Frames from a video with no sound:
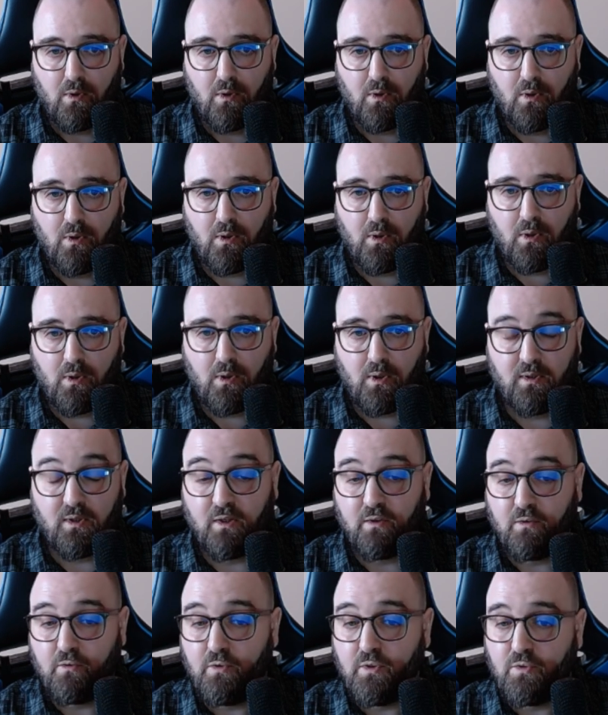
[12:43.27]

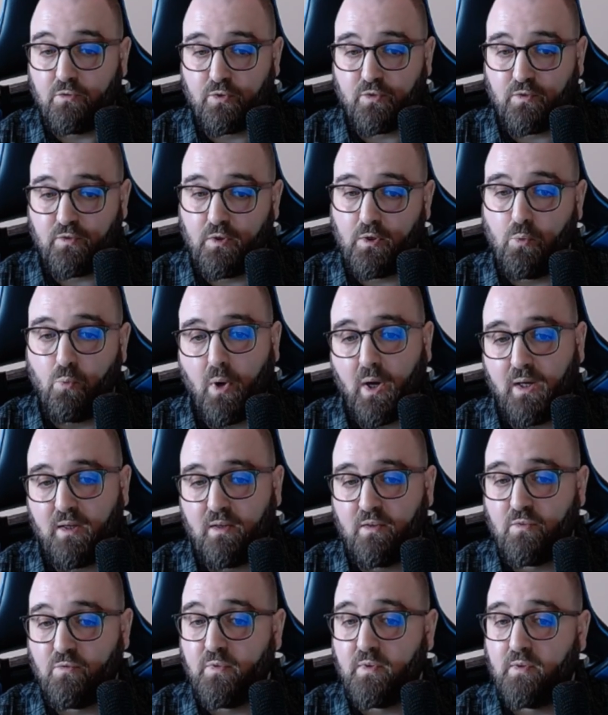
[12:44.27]
Another interesting one
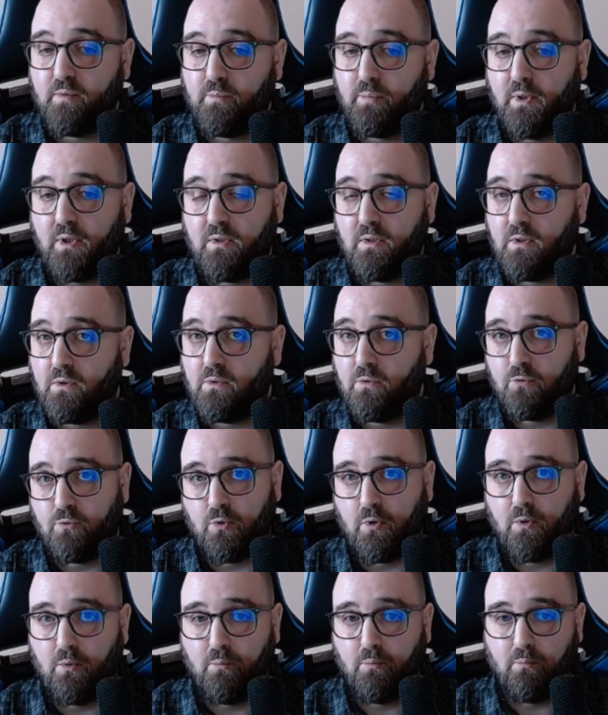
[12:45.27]
is visibility
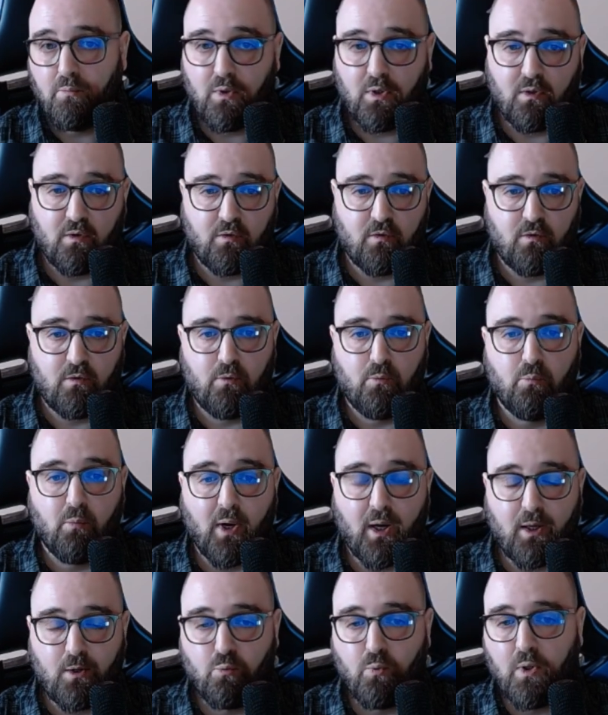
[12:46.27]
control, because you
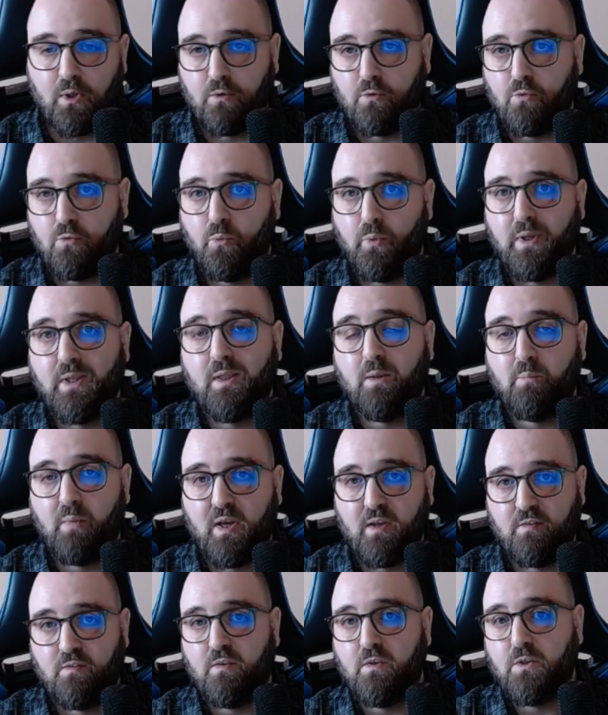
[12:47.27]
might want to read a
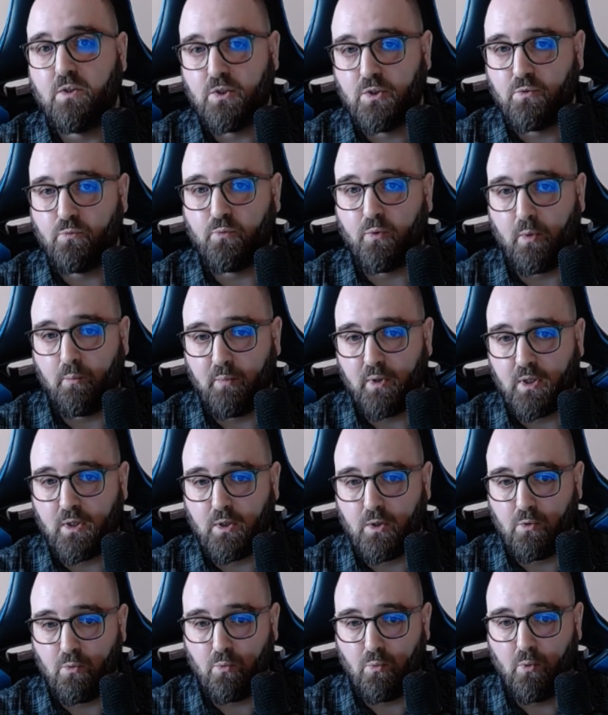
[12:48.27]
message from a
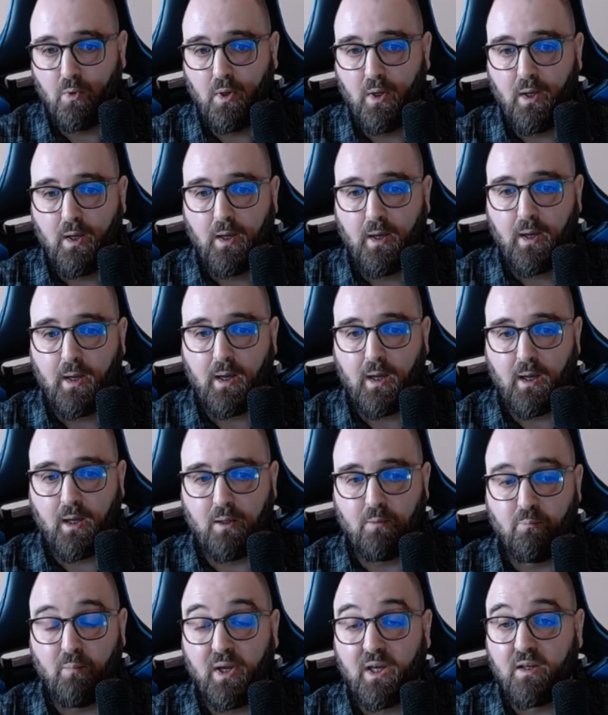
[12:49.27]
queue
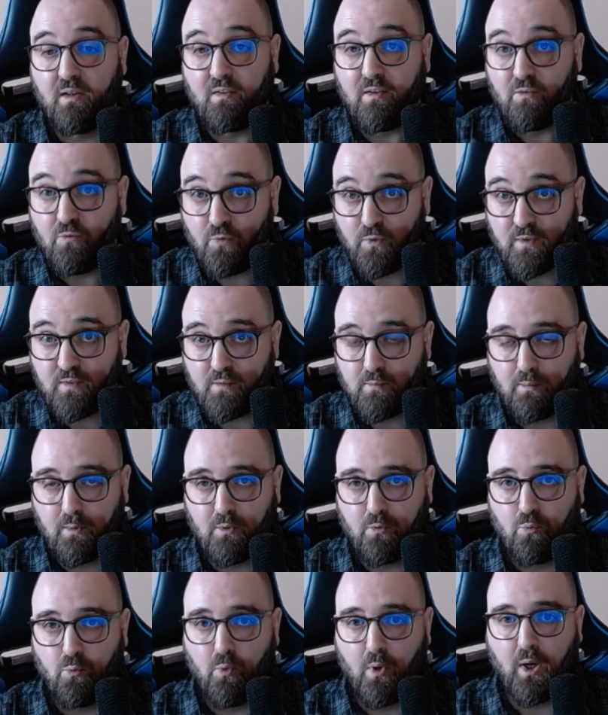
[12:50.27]
and make it invisible
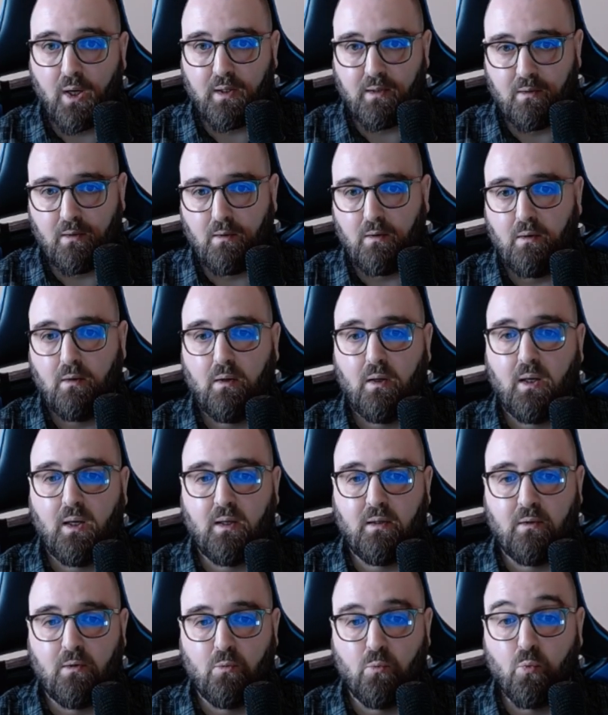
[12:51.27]
to
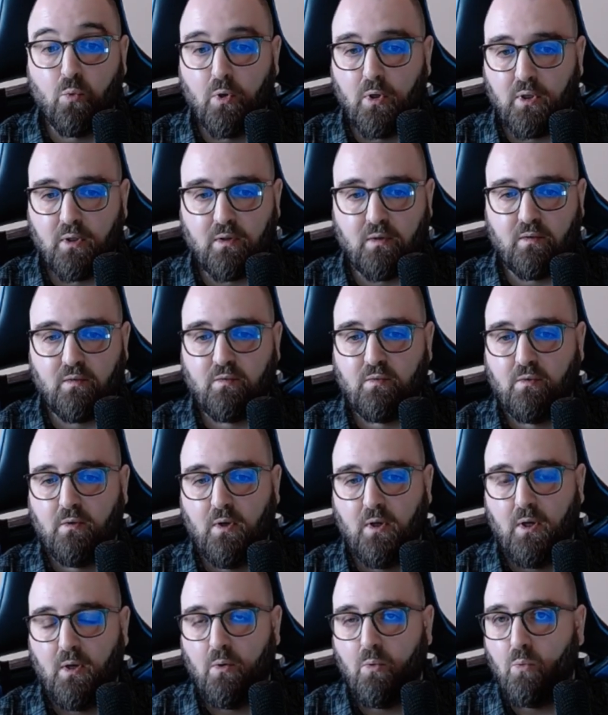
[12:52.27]
other workers
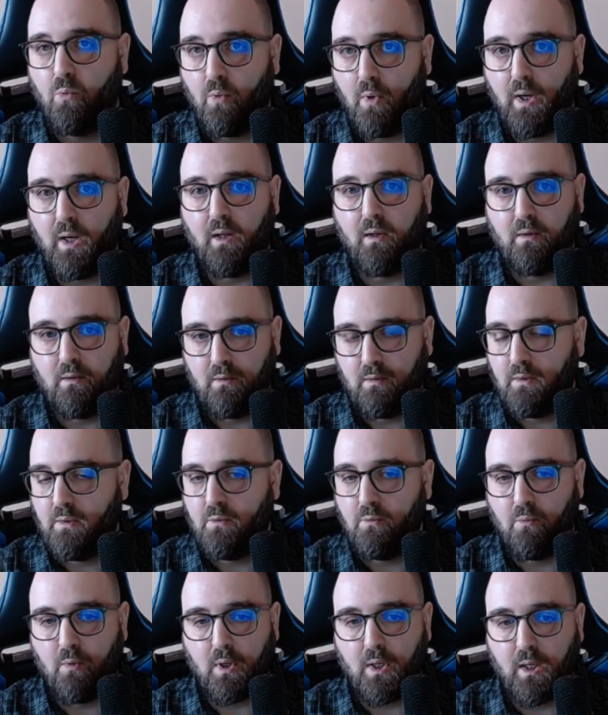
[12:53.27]
while
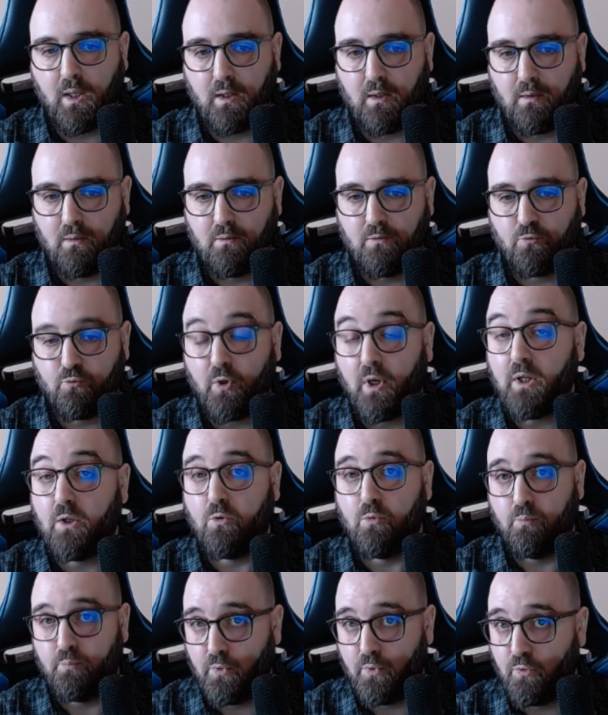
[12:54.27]
you are trying
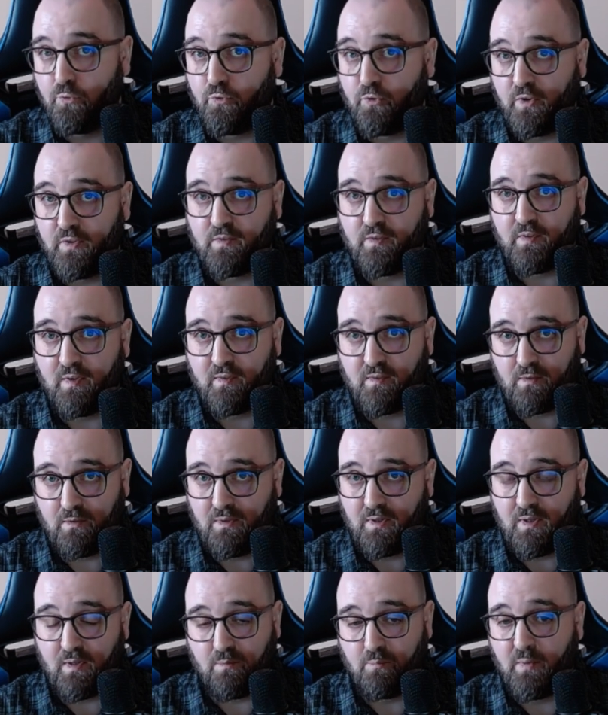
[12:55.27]
to process
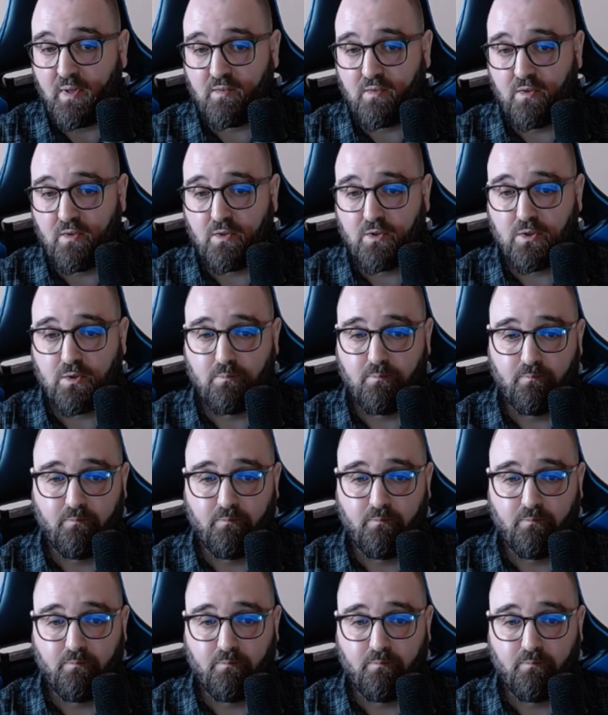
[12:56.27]
that message.